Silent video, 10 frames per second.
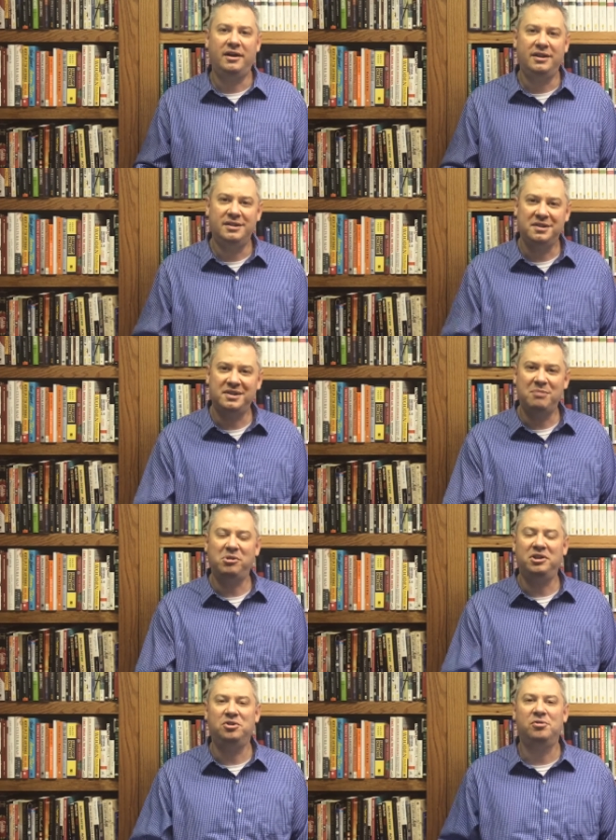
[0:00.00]
in
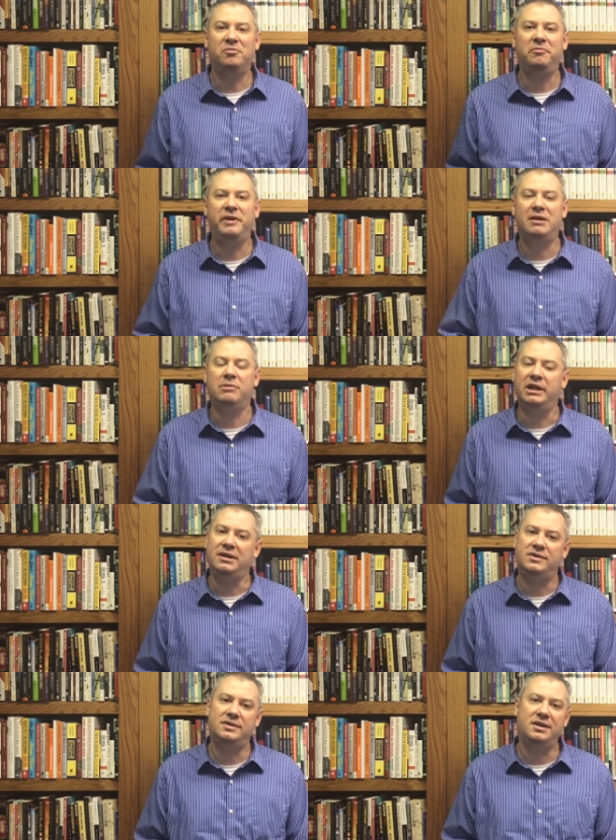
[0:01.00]
discipling your own
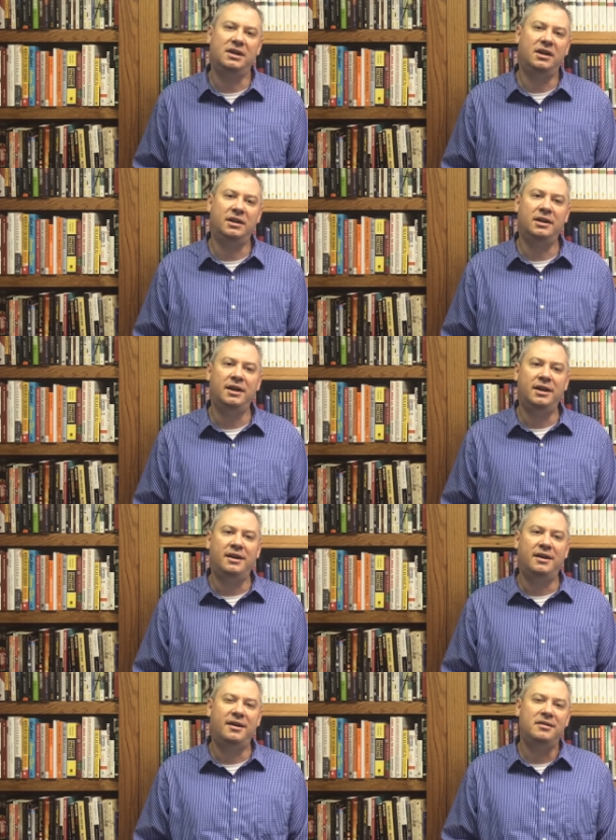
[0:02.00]
families, in
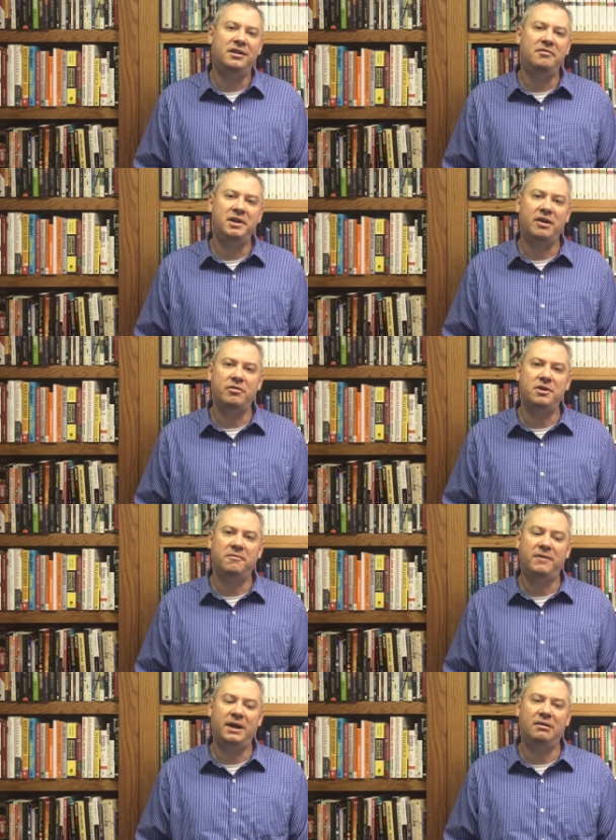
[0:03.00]
living out your
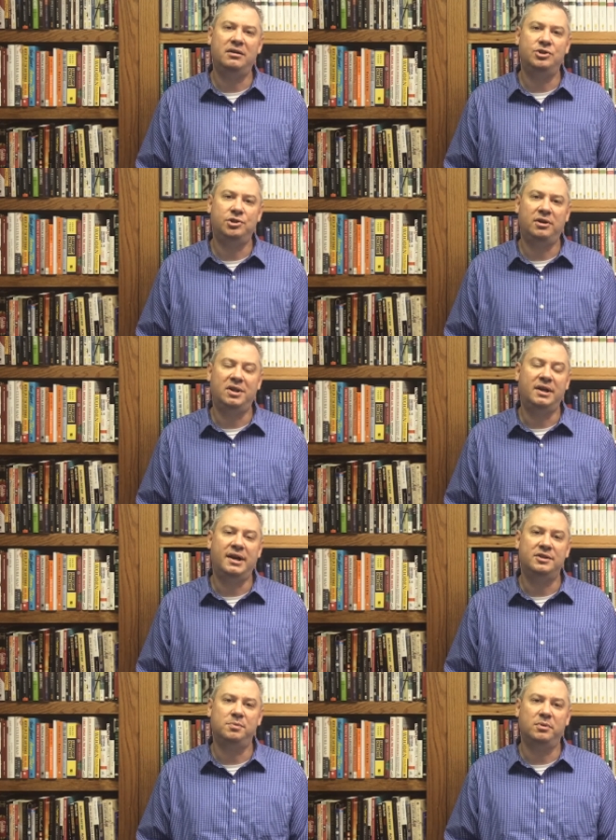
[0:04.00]
faith and sharing the
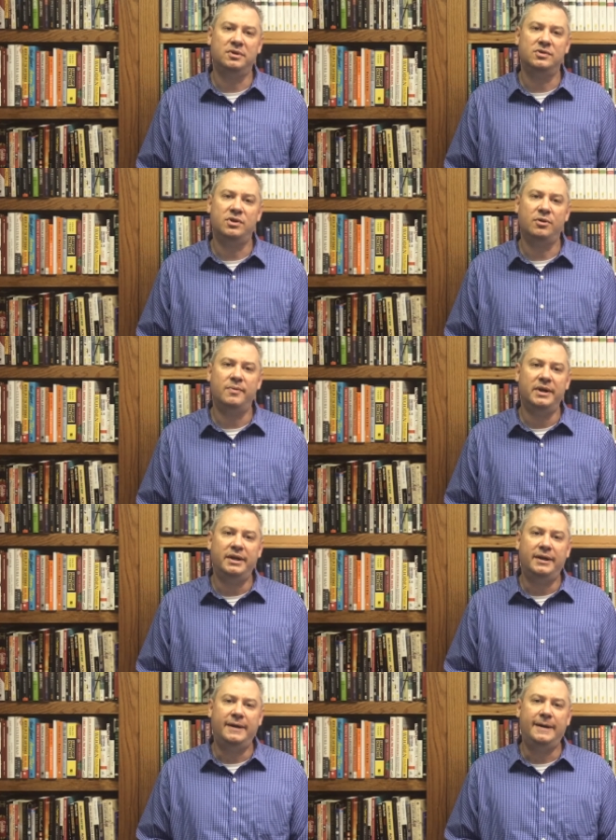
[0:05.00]
gospel. And so
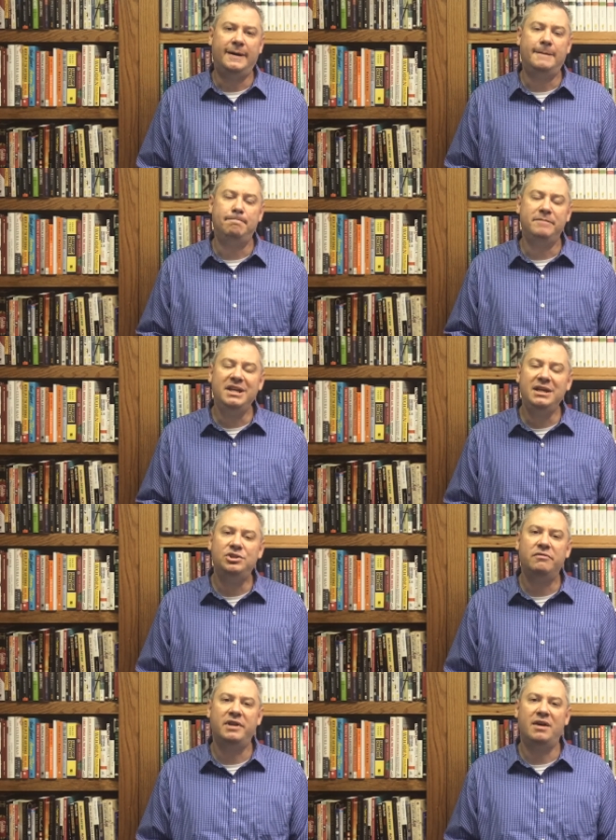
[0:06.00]
each
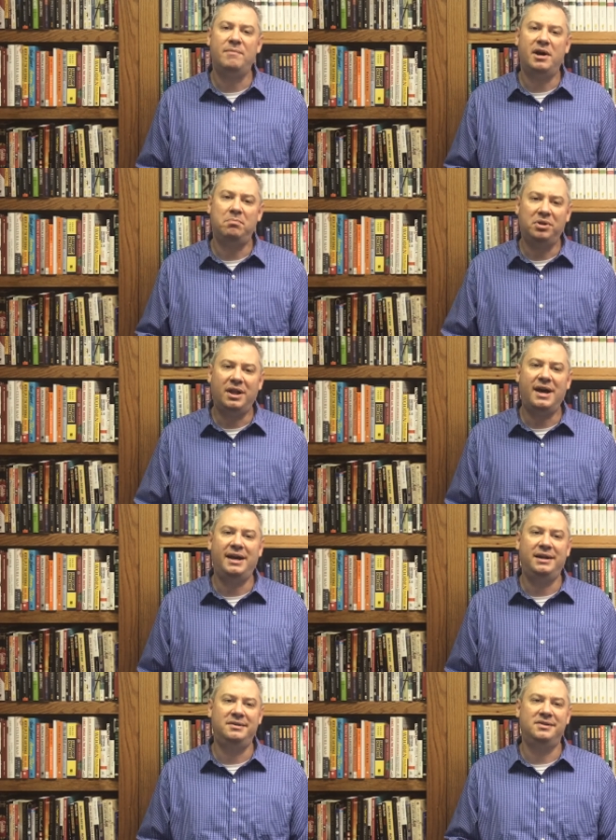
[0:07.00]
of them
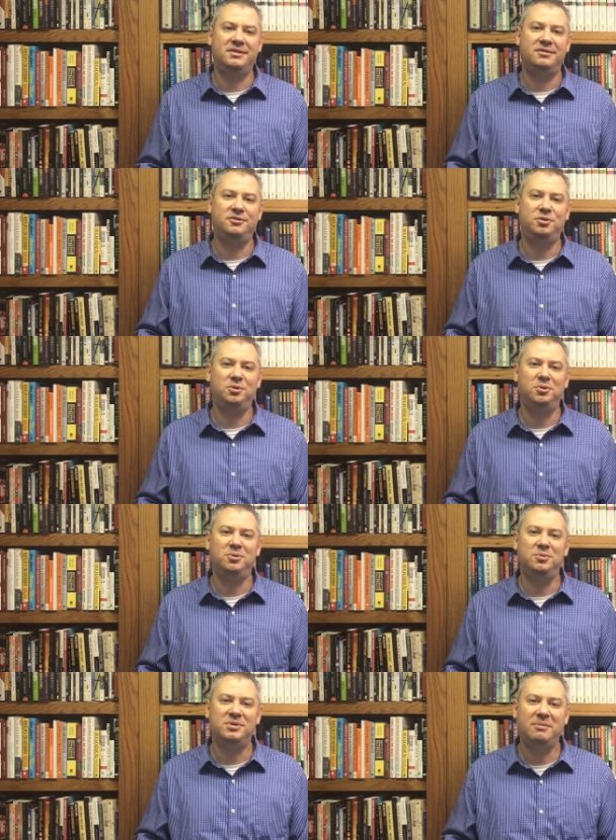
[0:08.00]
applies
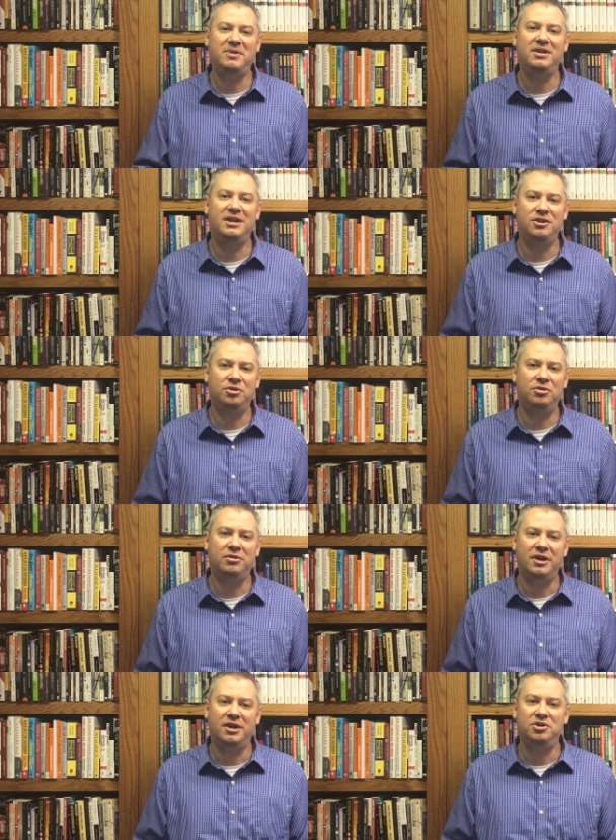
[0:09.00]
to something that you're
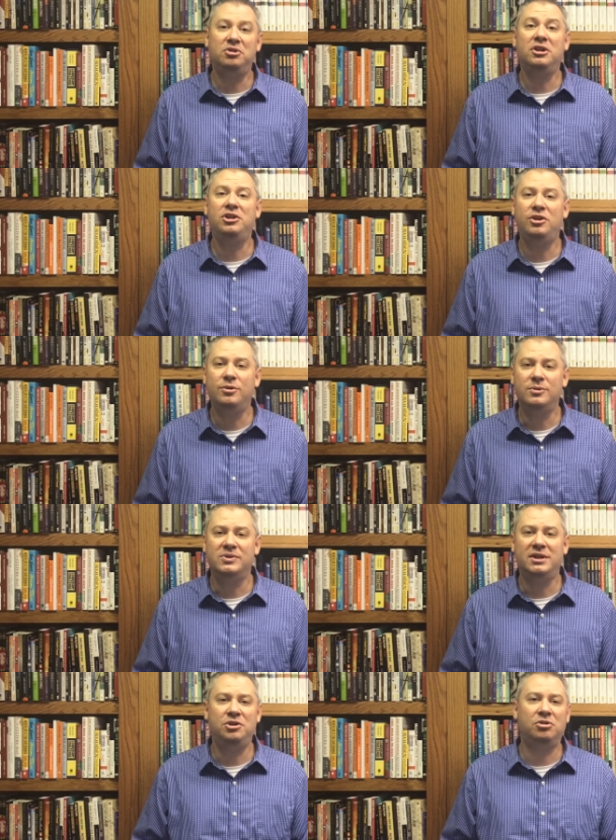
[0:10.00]
going to use,
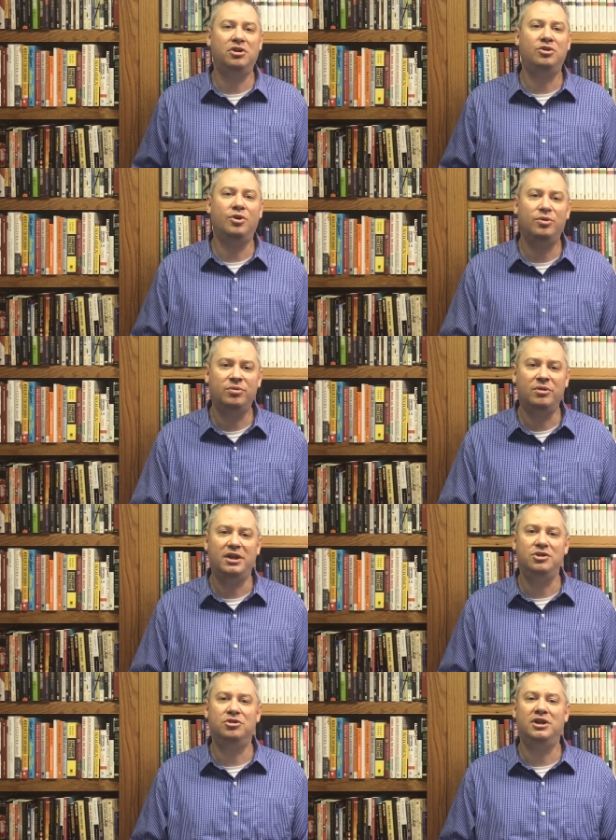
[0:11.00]
that you're going to go through,
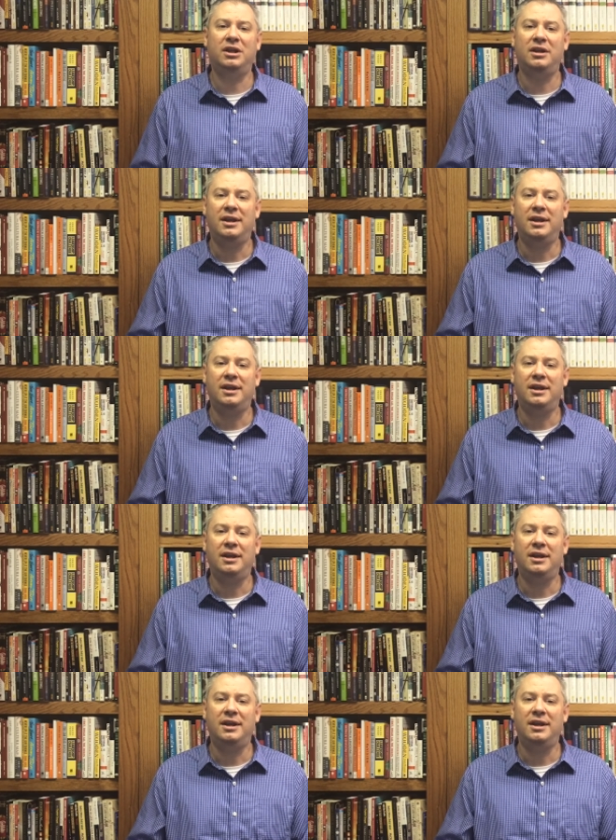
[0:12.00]
that you're going to